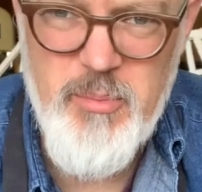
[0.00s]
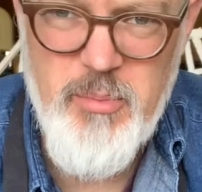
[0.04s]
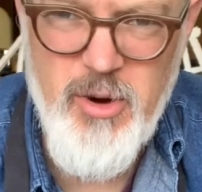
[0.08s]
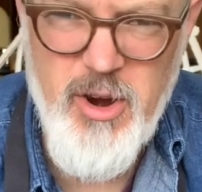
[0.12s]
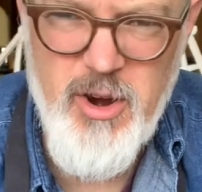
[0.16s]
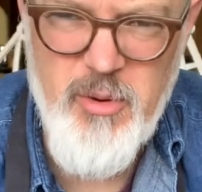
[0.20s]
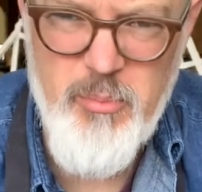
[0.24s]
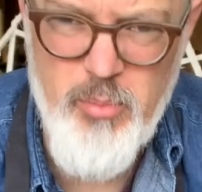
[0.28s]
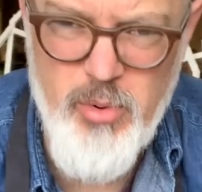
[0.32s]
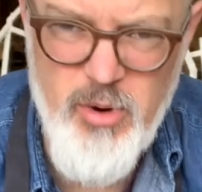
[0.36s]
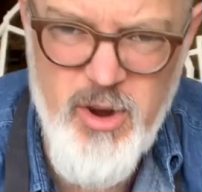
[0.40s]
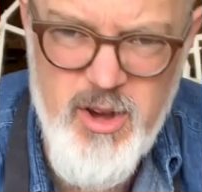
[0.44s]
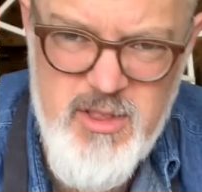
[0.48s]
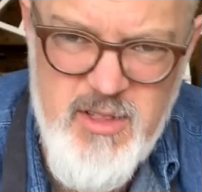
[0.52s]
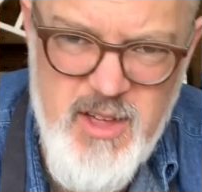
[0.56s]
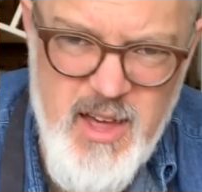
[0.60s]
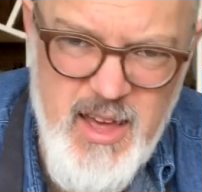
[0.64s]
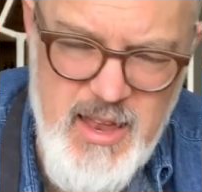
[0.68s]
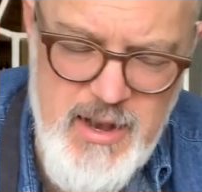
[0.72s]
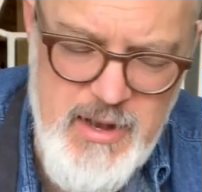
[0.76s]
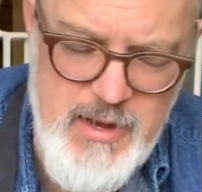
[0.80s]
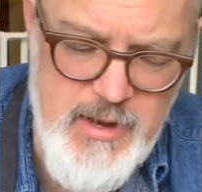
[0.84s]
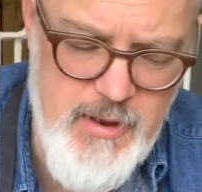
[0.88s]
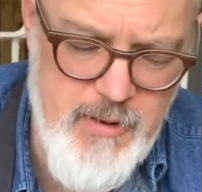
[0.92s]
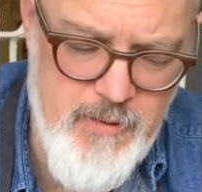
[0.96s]
brush
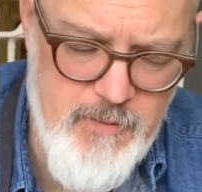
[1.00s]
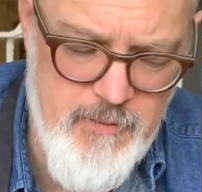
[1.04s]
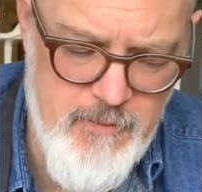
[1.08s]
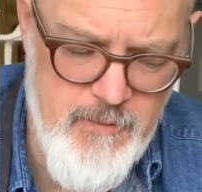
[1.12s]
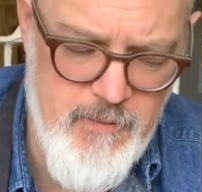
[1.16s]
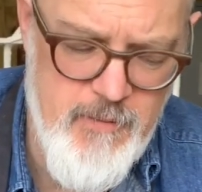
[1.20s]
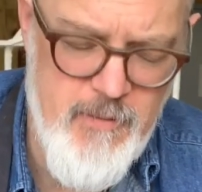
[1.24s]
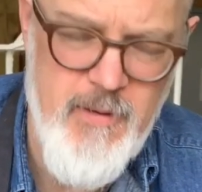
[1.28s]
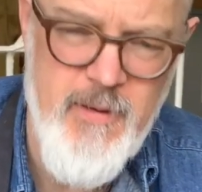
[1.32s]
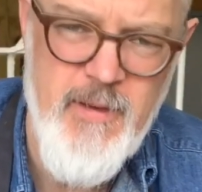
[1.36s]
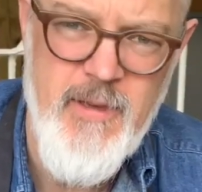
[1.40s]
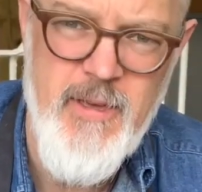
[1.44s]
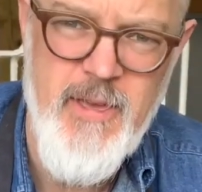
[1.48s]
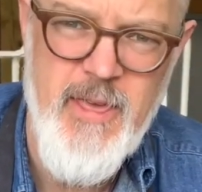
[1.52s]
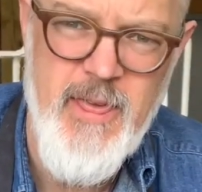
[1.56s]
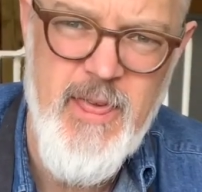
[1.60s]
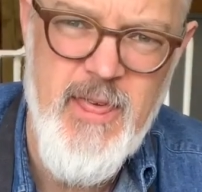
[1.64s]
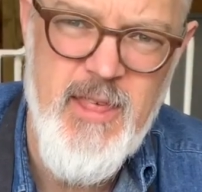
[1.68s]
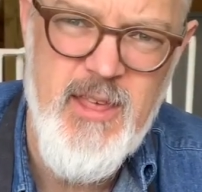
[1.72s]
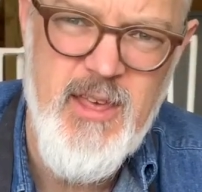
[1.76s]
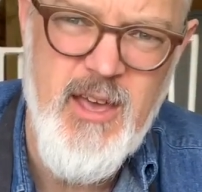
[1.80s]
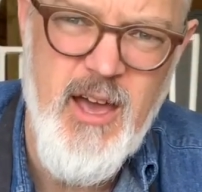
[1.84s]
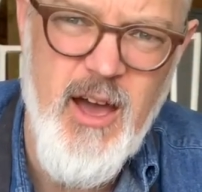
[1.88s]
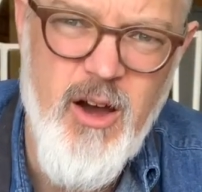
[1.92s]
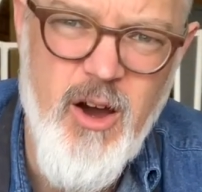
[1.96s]
handy.
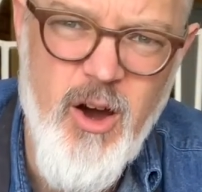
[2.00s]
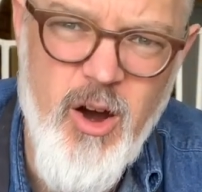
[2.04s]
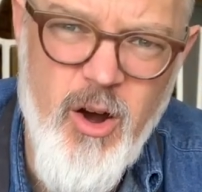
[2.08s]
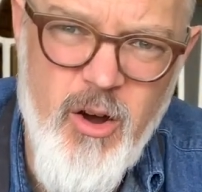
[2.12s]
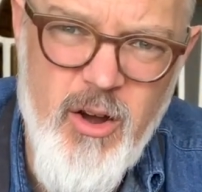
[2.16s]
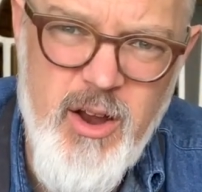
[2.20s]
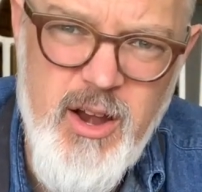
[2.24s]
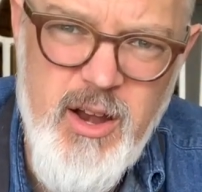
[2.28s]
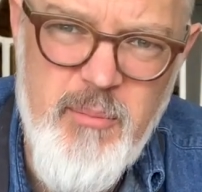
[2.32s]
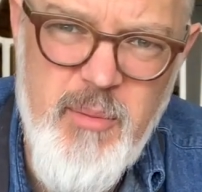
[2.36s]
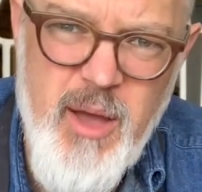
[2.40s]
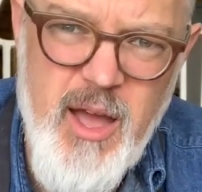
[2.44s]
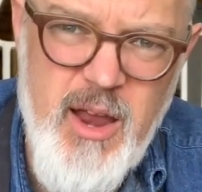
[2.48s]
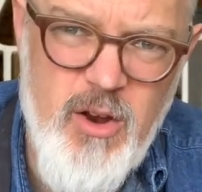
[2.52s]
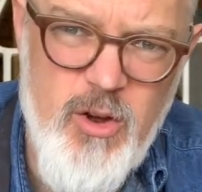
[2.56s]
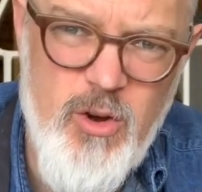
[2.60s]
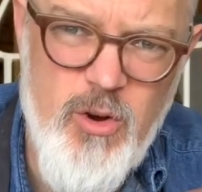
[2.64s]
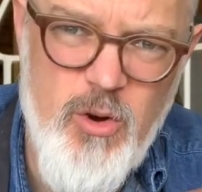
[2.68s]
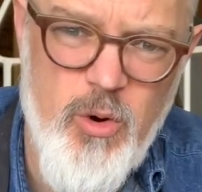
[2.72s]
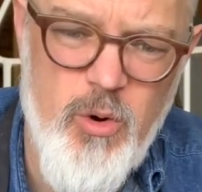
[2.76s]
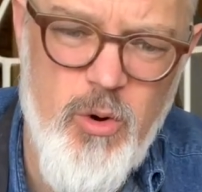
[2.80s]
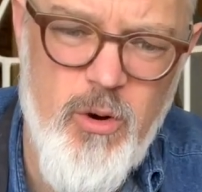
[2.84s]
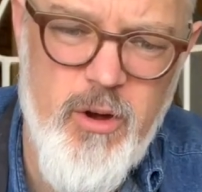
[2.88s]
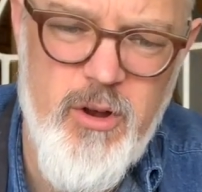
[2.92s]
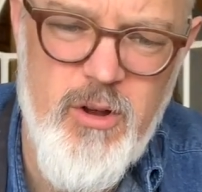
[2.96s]
I already made a
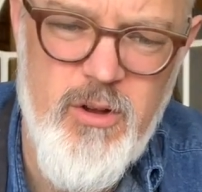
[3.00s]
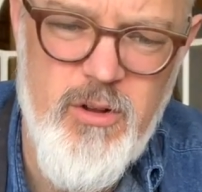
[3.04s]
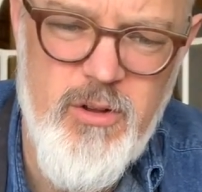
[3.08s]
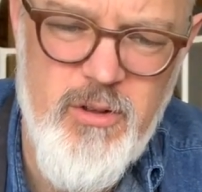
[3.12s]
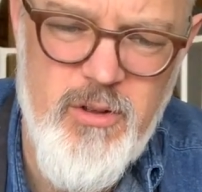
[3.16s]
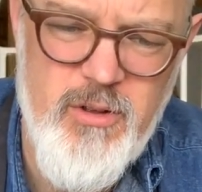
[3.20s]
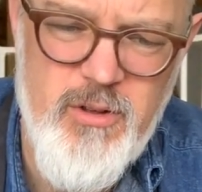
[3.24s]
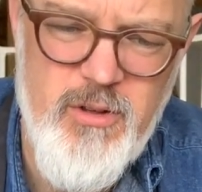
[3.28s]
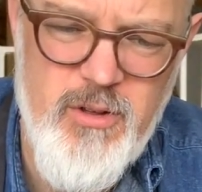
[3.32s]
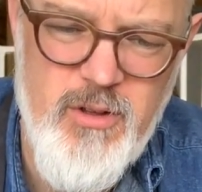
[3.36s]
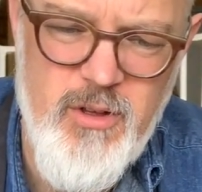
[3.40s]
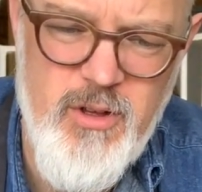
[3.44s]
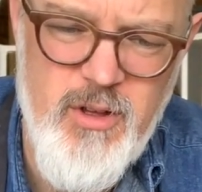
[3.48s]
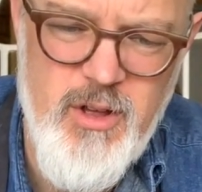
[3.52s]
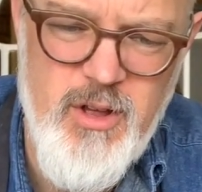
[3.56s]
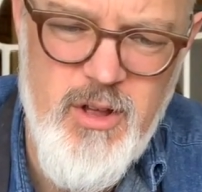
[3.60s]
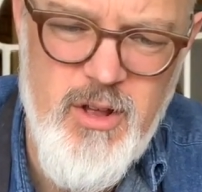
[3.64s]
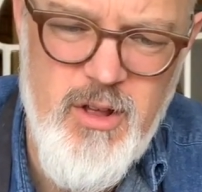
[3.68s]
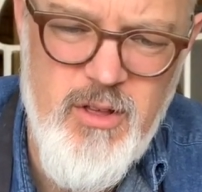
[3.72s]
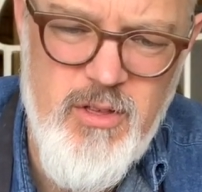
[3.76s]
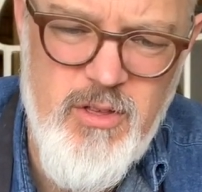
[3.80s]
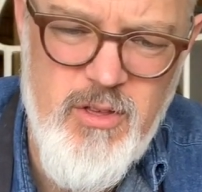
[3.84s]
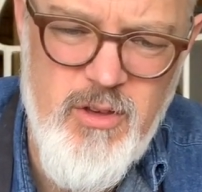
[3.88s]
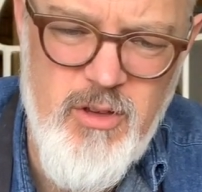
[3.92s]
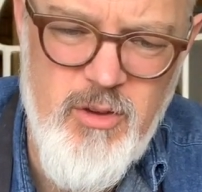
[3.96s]
coil,
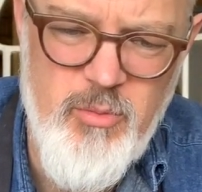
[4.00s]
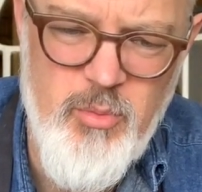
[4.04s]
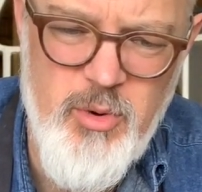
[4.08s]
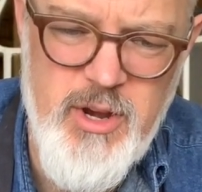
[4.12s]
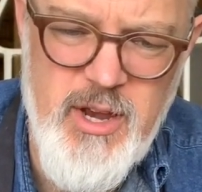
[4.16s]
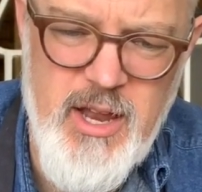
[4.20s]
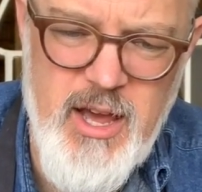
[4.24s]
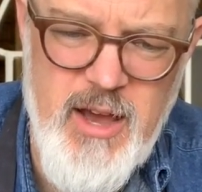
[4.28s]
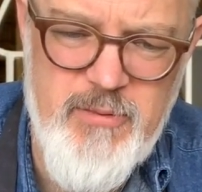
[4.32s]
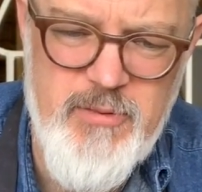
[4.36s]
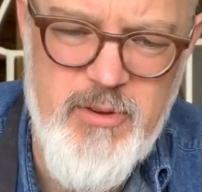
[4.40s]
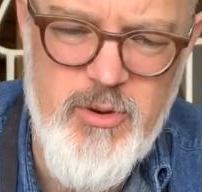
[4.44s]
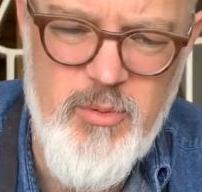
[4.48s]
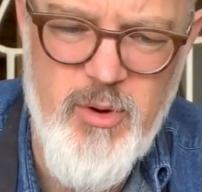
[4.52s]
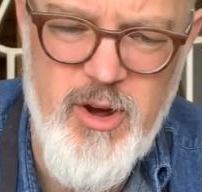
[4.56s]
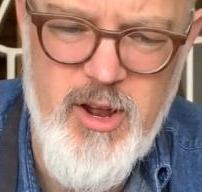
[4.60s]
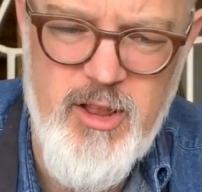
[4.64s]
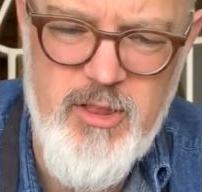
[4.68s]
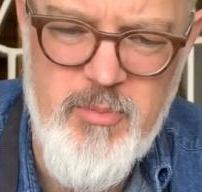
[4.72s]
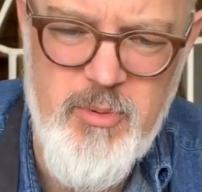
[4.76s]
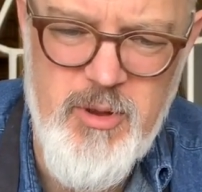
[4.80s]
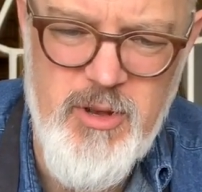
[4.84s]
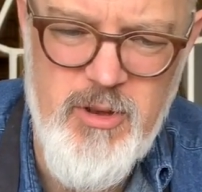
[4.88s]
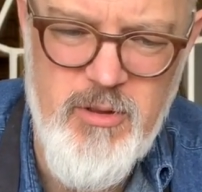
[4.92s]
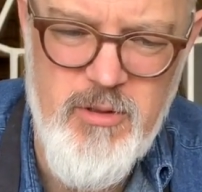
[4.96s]
so you wouldn't have to
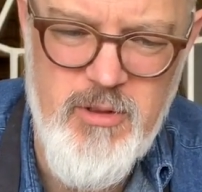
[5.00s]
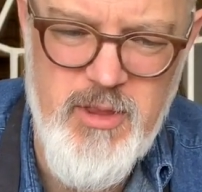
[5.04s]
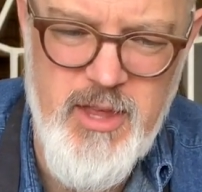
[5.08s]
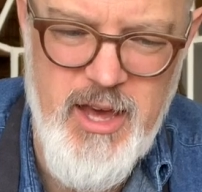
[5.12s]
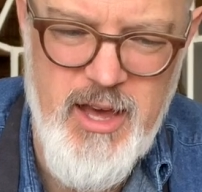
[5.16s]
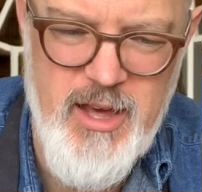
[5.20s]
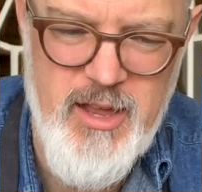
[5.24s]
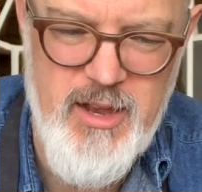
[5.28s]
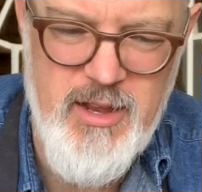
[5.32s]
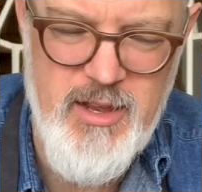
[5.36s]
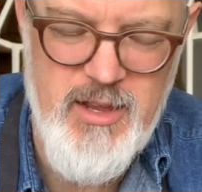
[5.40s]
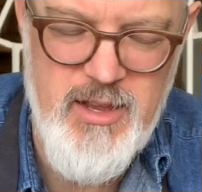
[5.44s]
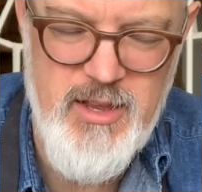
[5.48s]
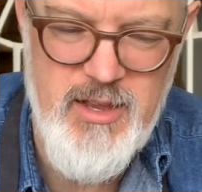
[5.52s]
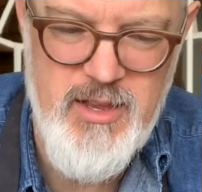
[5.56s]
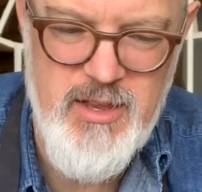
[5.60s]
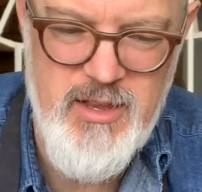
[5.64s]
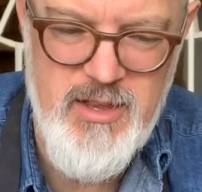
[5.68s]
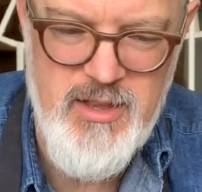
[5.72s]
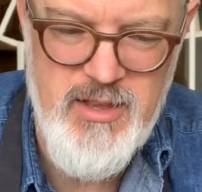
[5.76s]
watch me do that.